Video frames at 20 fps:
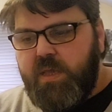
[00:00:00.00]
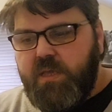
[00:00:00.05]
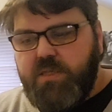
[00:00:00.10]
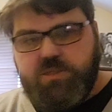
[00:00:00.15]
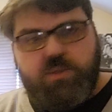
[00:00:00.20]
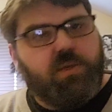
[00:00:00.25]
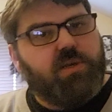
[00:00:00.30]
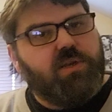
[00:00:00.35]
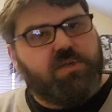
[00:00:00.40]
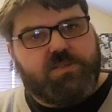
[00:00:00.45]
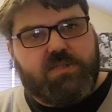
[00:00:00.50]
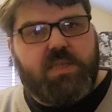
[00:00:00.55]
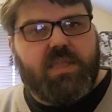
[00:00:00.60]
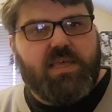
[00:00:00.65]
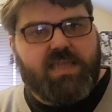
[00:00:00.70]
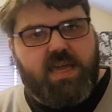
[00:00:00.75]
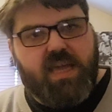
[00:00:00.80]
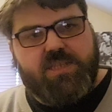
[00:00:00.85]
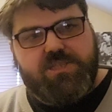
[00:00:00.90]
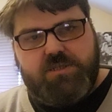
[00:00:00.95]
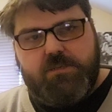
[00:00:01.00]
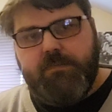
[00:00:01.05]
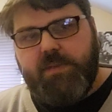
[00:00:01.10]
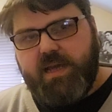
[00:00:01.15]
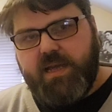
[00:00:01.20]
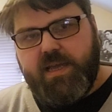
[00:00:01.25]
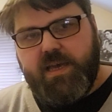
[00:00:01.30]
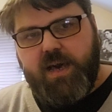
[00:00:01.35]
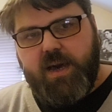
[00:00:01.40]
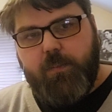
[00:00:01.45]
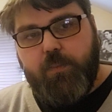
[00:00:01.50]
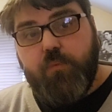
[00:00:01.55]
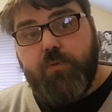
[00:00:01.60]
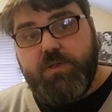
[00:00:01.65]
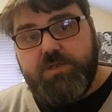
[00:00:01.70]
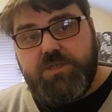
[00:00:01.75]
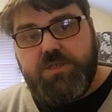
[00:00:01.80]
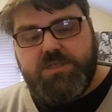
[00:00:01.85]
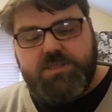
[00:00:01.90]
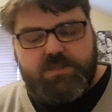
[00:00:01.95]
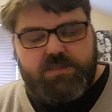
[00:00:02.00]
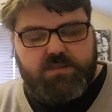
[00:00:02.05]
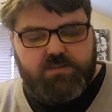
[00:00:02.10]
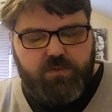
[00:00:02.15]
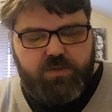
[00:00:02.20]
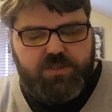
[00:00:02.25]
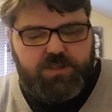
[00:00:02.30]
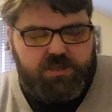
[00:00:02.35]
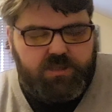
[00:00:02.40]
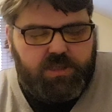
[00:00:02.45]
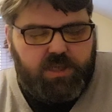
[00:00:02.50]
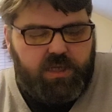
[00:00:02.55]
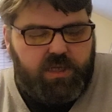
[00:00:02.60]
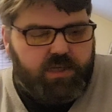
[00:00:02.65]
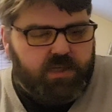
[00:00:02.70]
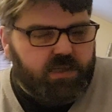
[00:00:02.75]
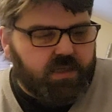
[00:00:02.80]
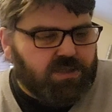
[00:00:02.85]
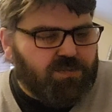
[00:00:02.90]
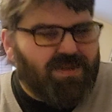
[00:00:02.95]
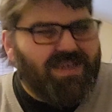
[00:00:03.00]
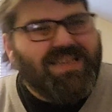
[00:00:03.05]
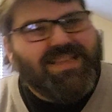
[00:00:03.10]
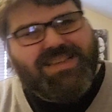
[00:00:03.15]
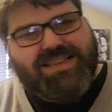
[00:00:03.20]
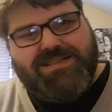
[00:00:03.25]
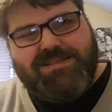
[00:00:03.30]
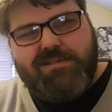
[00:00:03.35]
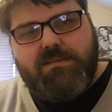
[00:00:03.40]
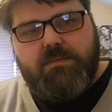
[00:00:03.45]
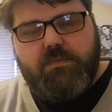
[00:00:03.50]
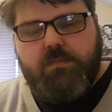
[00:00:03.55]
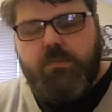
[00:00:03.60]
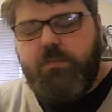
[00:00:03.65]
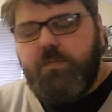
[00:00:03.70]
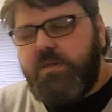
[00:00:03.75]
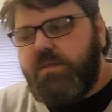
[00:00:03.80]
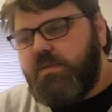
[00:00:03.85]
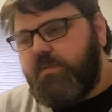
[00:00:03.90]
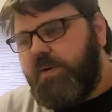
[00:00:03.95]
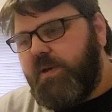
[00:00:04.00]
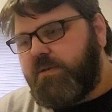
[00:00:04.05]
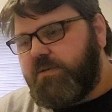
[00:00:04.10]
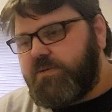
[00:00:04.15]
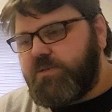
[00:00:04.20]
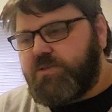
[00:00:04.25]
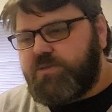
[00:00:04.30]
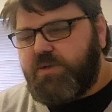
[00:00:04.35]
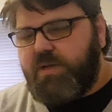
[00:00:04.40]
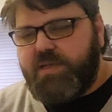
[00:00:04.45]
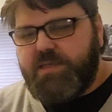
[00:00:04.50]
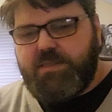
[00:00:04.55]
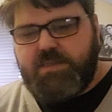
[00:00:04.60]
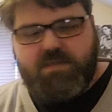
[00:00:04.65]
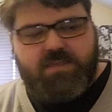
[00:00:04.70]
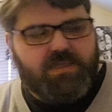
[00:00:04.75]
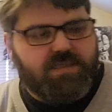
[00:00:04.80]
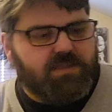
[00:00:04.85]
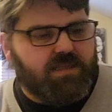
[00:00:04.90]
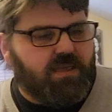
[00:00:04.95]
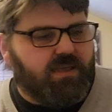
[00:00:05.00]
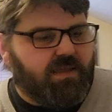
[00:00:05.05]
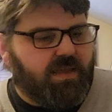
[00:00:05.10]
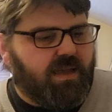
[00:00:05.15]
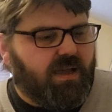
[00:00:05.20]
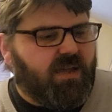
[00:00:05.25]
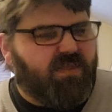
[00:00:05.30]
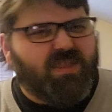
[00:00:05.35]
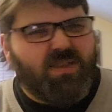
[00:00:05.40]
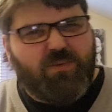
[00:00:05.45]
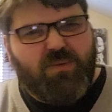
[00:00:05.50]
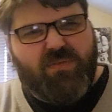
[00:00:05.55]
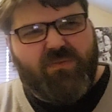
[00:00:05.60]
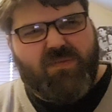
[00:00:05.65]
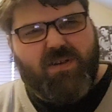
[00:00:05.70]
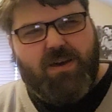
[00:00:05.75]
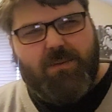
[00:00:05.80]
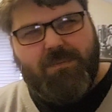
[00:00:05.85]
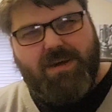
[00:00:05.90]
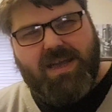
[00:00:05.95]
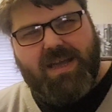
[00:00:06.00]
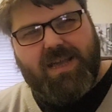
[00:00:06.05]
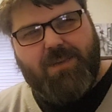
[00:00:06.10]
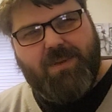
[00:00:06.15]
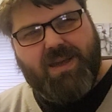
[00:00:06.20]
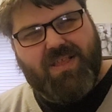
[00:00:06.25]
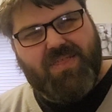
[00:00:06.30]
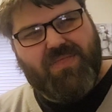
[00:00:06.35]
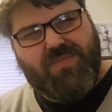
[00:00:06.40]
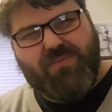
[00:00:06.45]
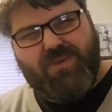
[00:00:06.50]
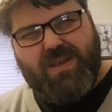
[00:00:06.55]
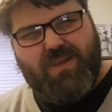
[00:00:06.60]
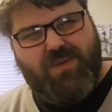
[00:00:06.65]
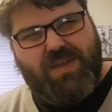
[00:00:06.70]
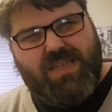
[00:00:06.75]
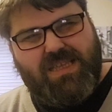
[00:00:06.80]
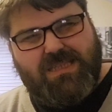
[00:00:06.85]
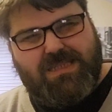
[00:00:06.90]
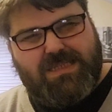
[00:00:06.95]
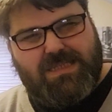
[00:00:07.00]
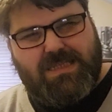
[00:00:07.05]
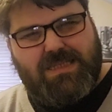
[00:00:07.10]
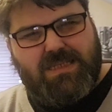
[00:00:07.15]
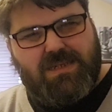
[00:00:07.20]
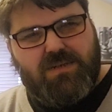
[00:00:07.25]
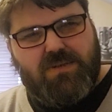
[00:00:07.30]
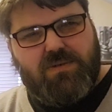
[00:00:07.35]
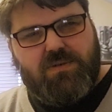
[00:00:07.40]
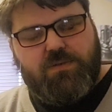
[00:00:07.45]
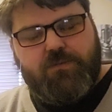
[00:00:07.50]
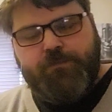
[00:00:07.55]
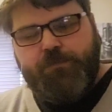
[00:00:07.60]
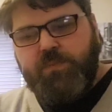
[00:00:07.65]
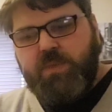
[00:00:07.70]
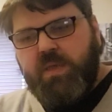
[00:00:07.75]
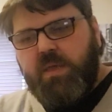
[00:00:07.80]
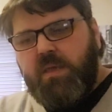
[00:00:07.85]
So it looks like they're catching back up, which is good, because I mean, with the postal strikes and things like that, I think we fell back about 3 weeks in total.